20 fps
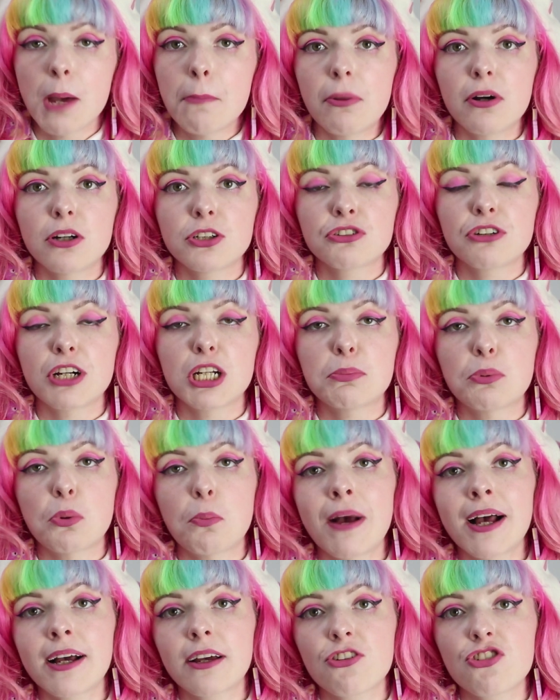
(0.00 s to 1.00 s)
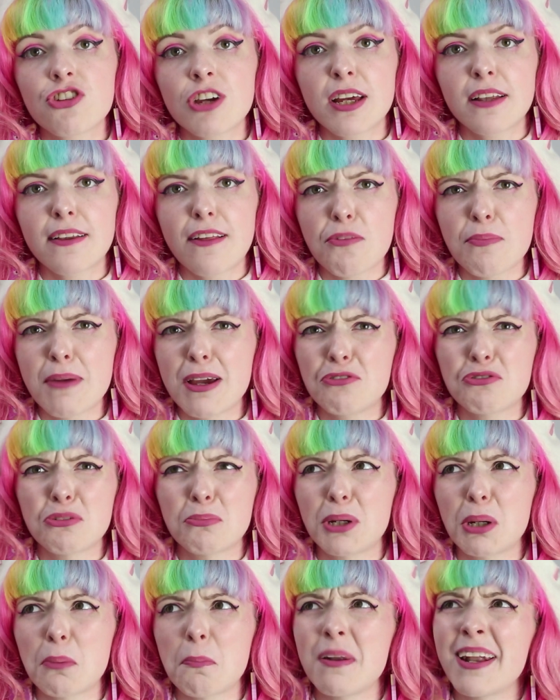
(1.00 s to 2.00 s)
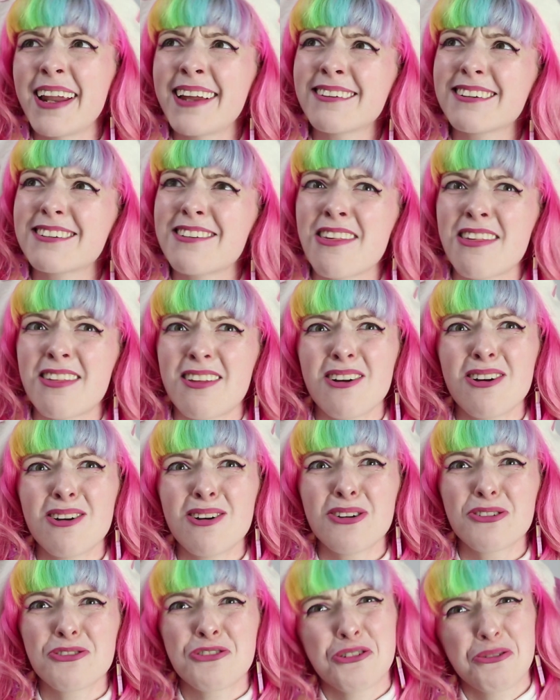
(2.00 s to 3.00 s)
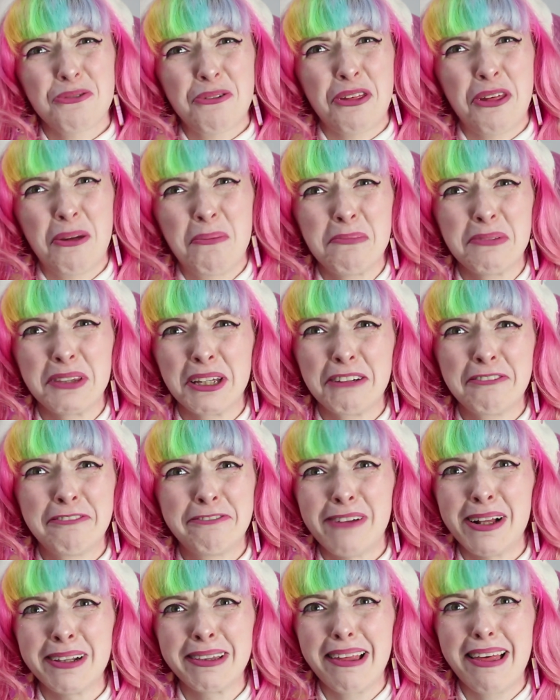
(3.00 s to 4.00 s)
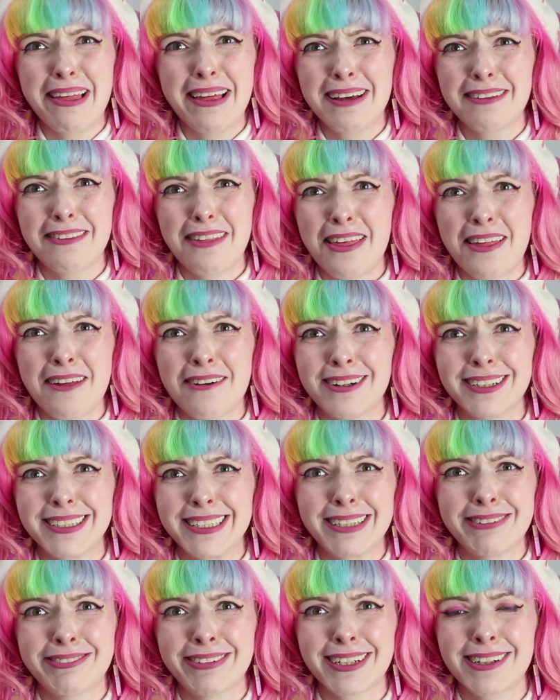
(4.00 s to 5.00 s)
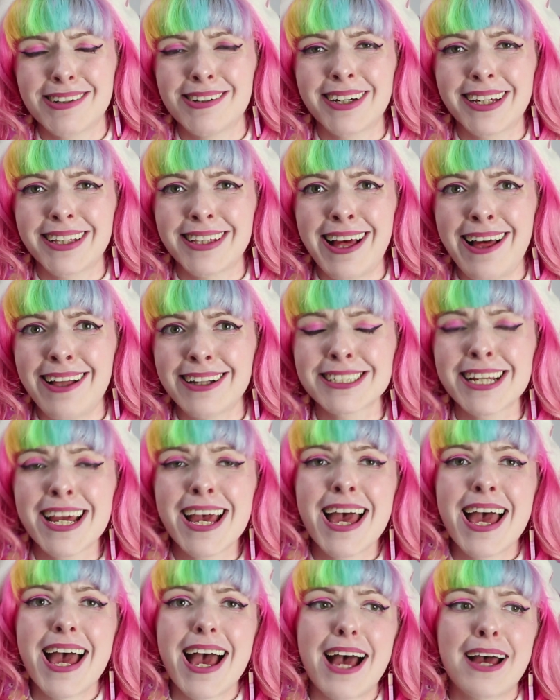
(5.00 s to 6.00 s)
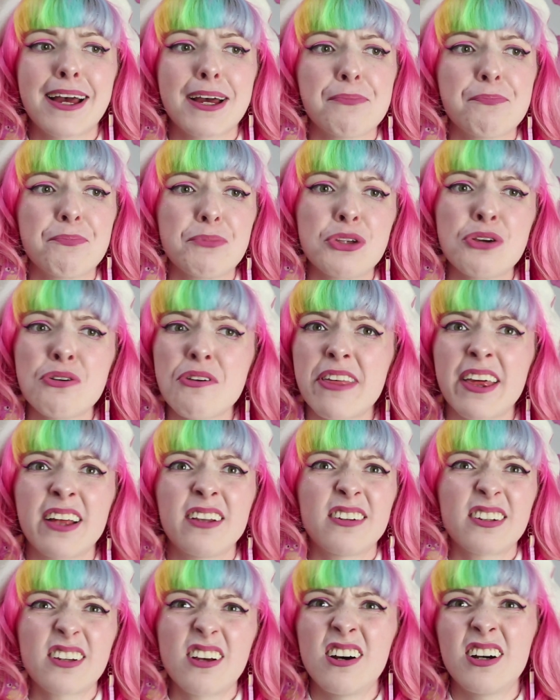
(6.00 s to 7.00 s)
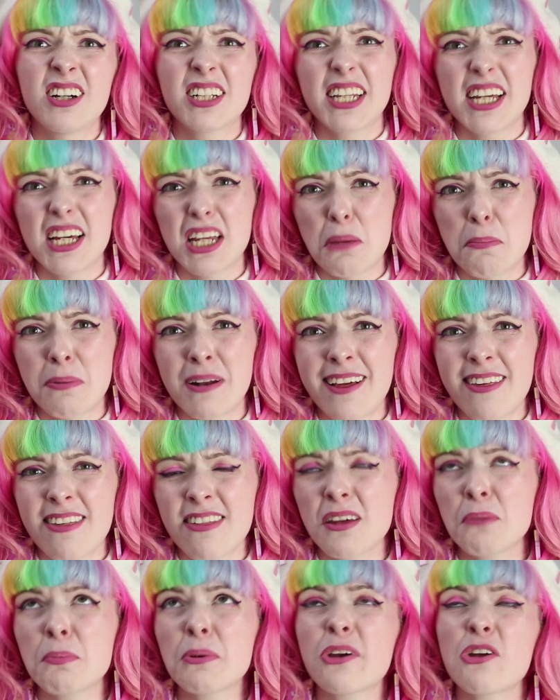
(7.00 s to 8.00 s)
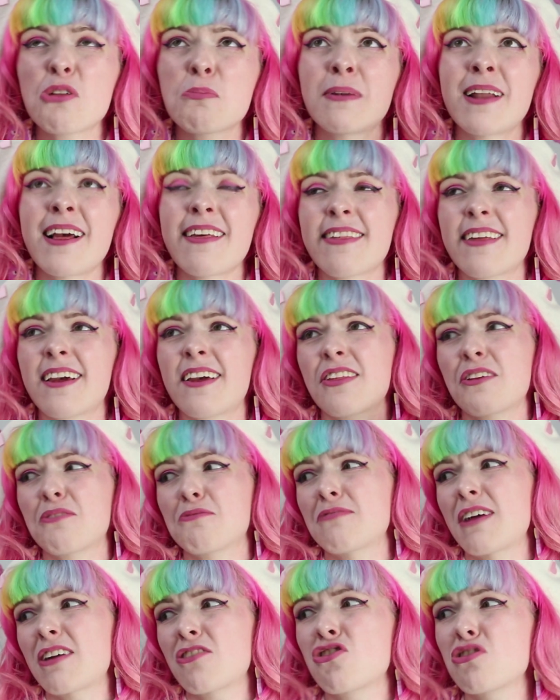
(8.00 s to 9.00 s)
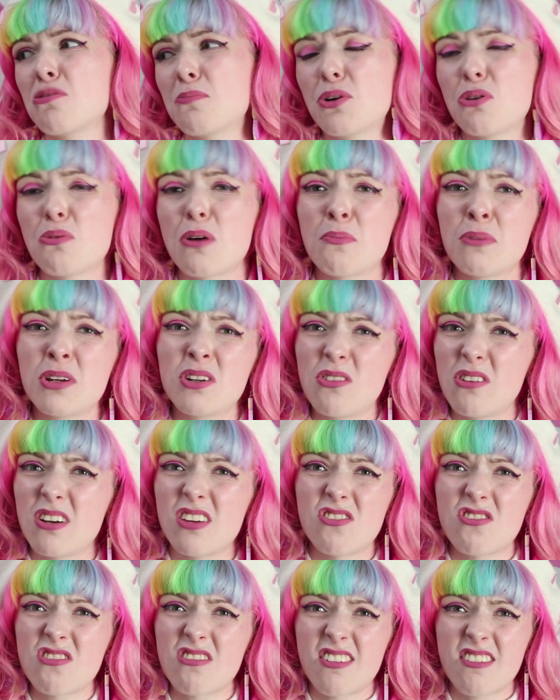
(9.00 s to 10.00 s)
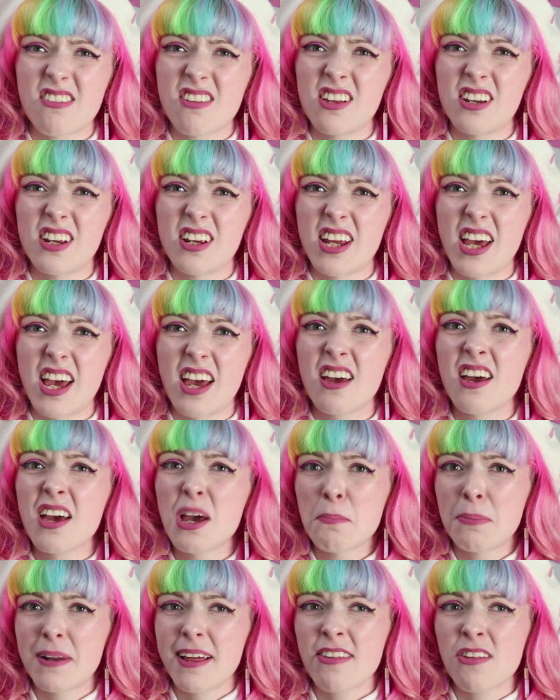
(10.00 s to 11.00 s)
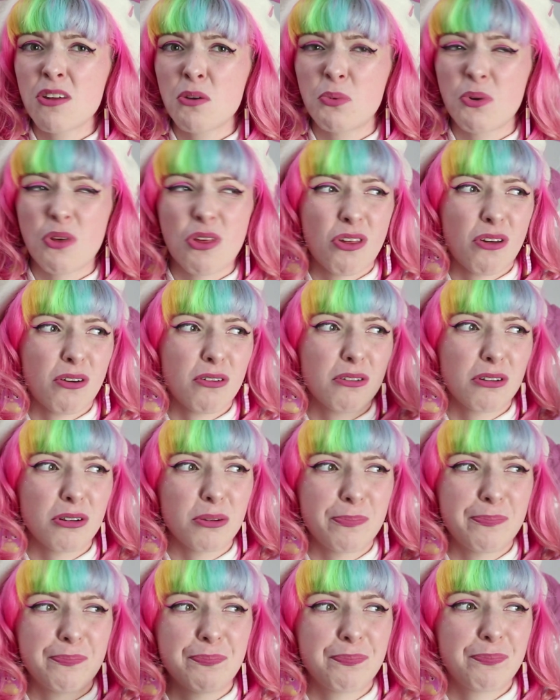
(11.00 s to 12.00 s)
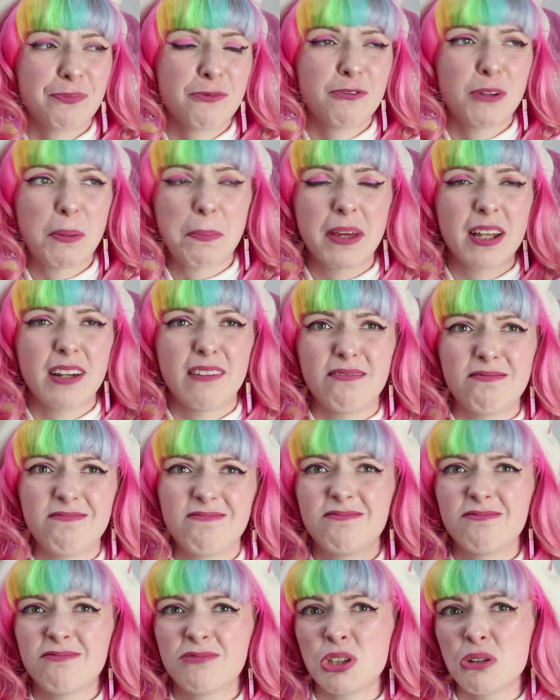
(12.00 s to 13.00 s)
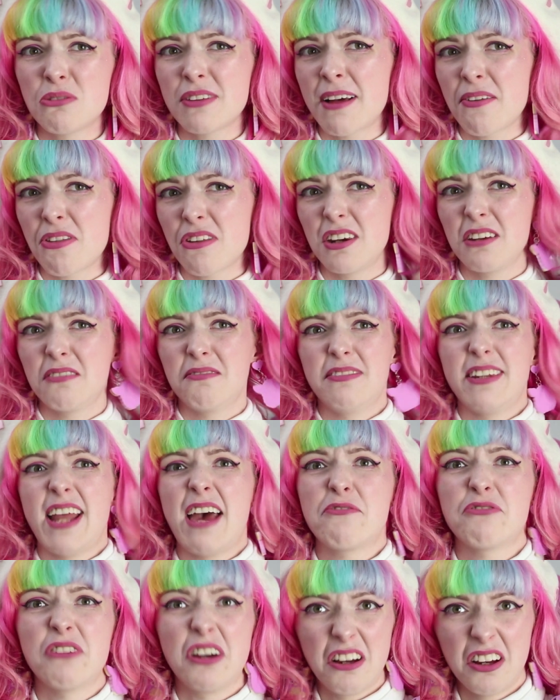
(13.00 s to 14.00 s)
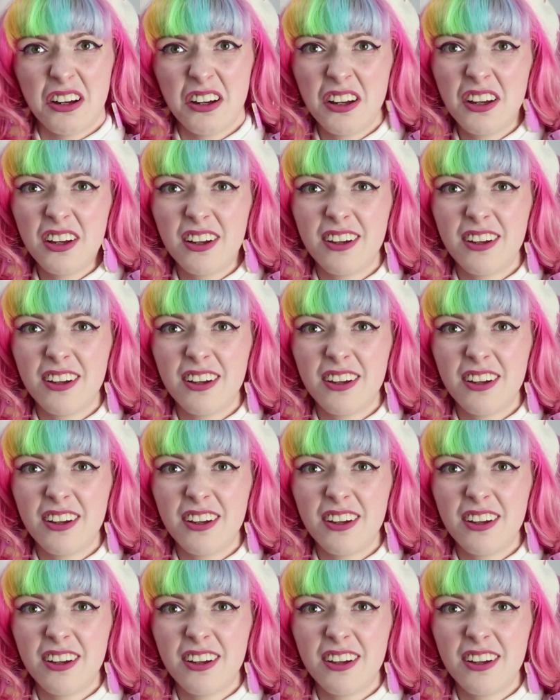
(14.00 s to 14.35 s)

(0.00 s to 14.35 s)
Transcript: biodegradable packaging that's made from like plant starch or something fancy and scientific like that, using like hardly any plastic because plastic is unfashionable and we're not interested in it. Plastic was so flipping 2000 and never.